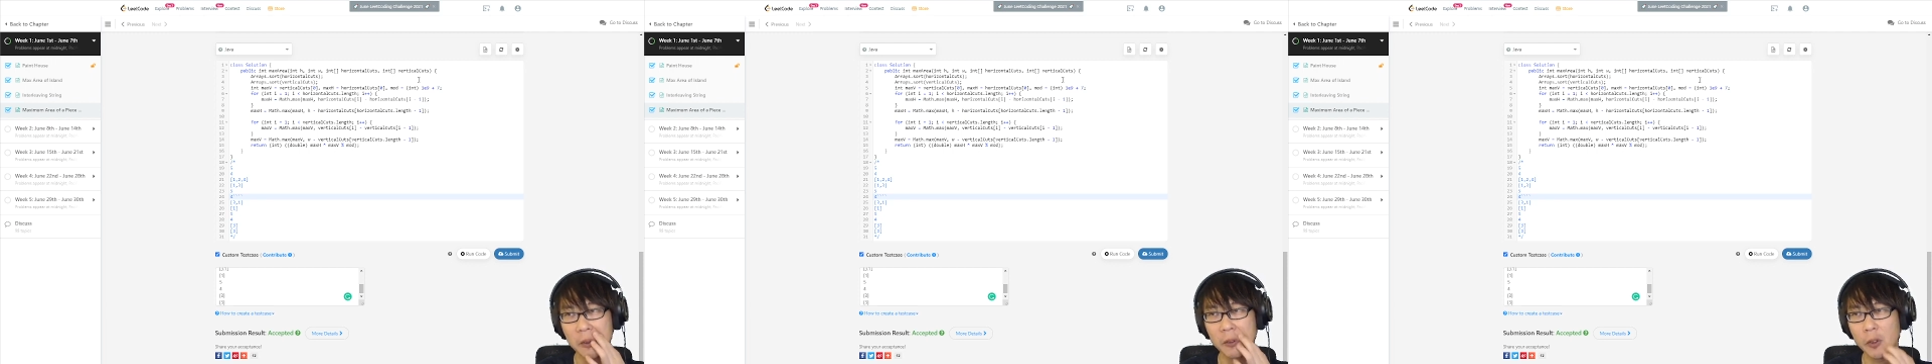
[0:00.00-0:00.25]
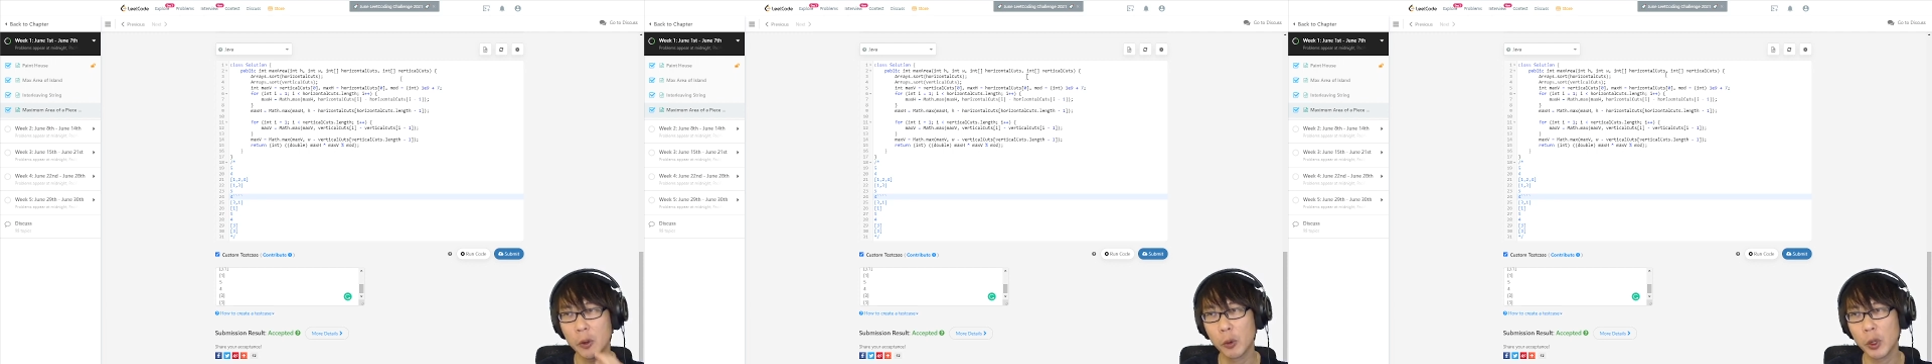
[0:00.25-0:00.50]

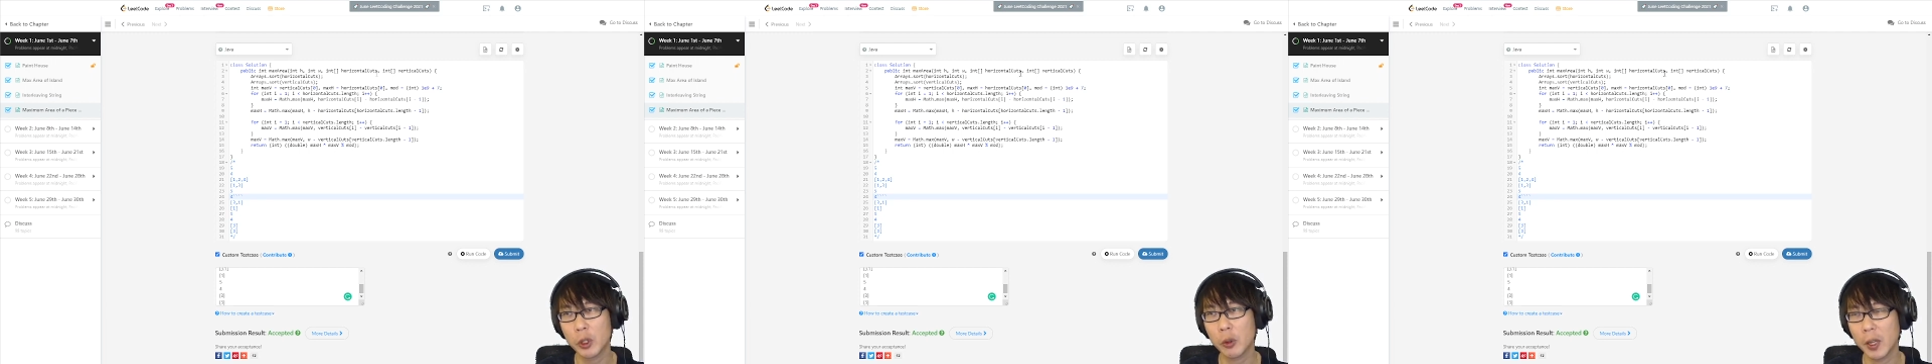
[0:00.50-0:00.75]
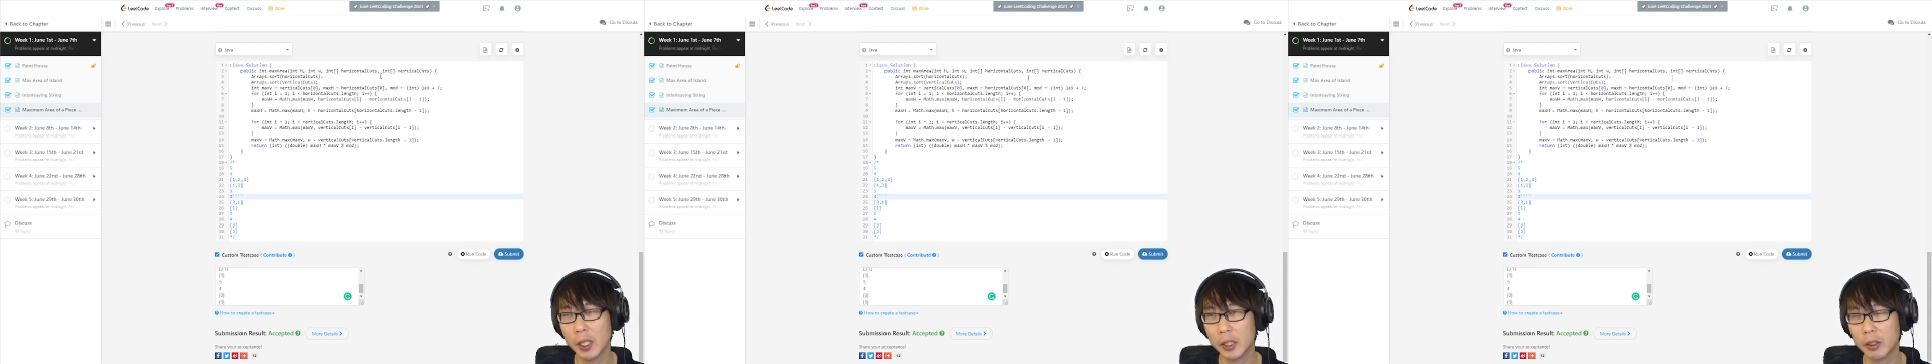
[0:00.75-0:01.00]
Or which
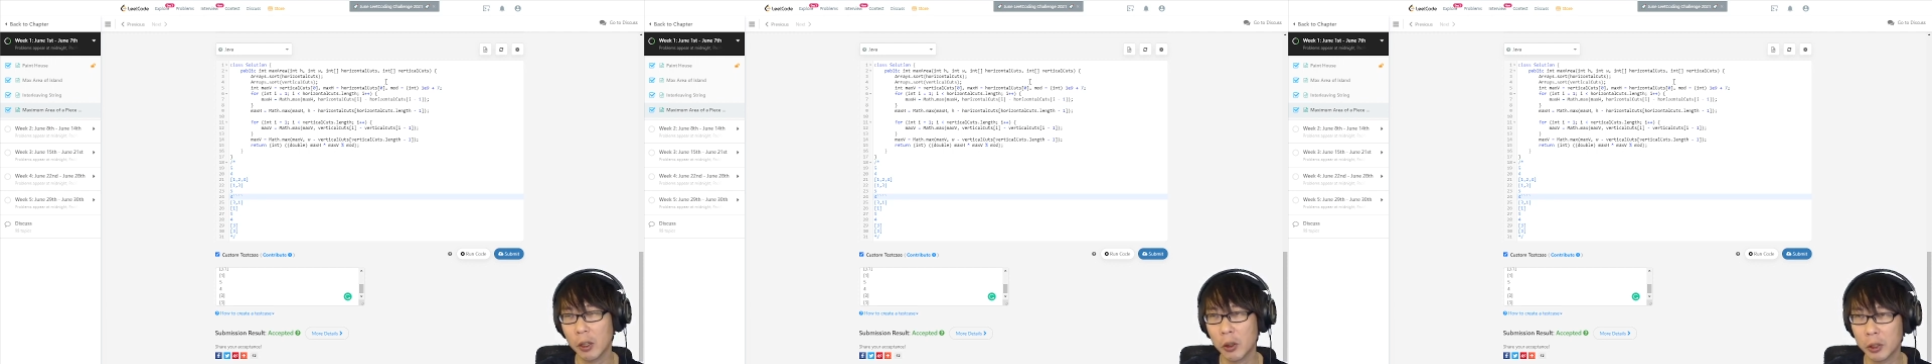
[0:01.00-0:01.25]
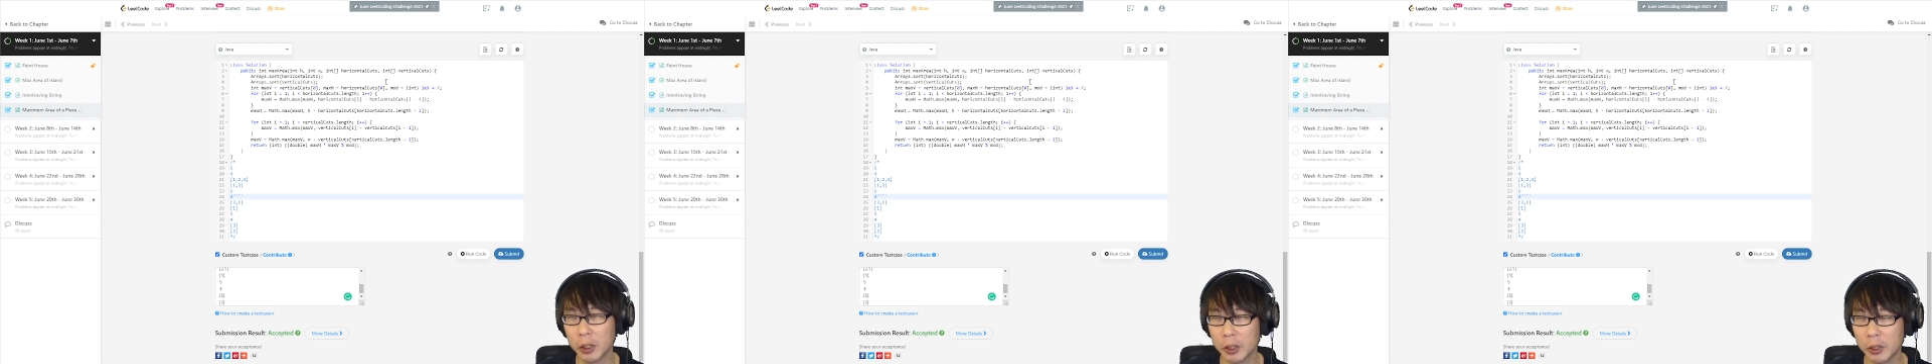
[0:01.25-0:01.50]
one is
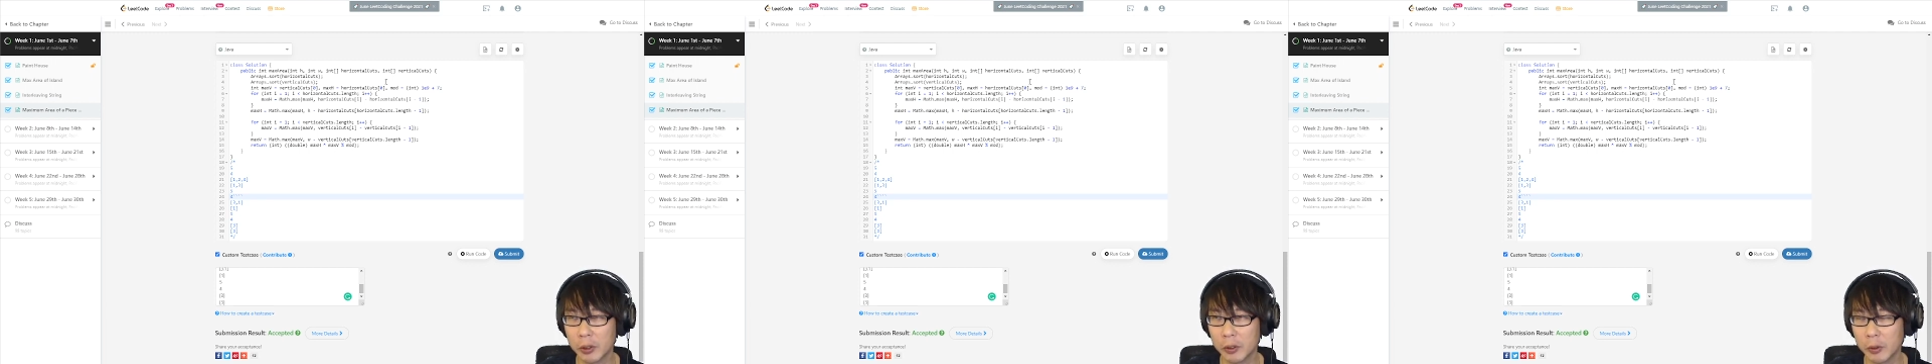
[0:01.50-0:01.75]
longer?